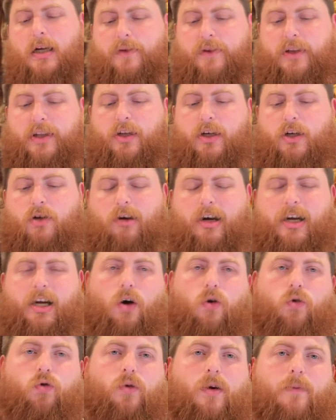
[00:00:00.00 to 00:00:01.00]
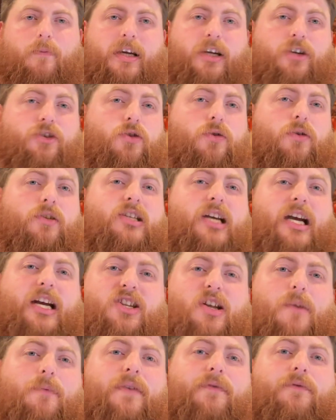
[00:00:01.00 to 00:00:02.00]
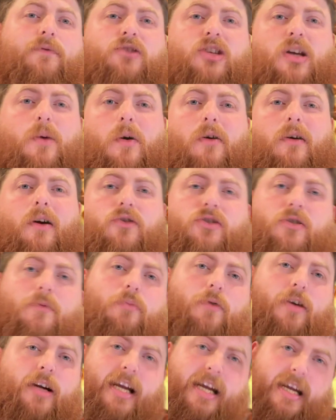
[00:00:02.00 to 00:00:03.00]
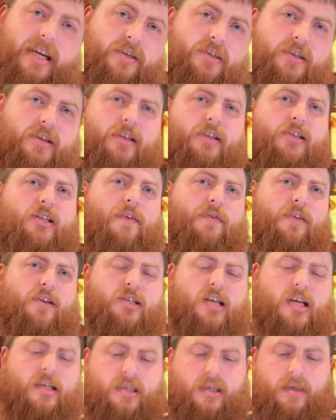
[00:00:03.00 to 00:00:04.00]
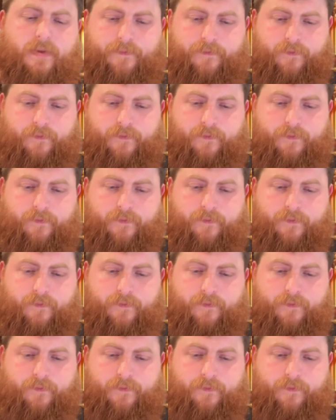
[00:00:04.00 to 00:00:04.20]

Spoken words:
Then the Great Old One means you can take something from somewhere else and bring it into this other setting.